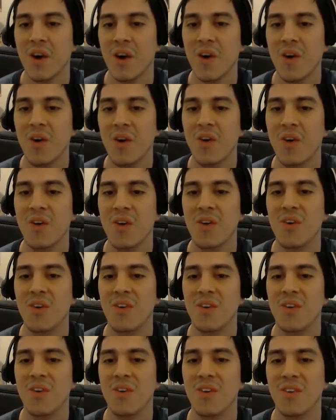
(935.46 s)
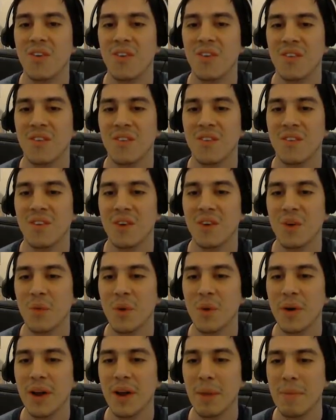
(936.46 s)
Oh!
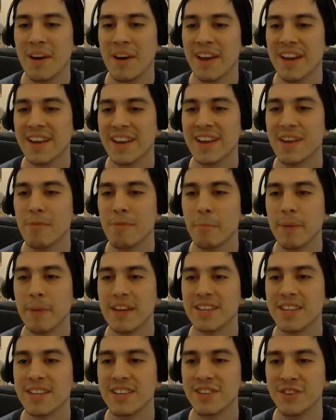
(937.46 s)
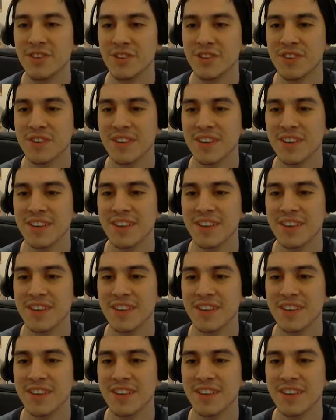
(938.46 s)
Where am I? I didn't even pay attention!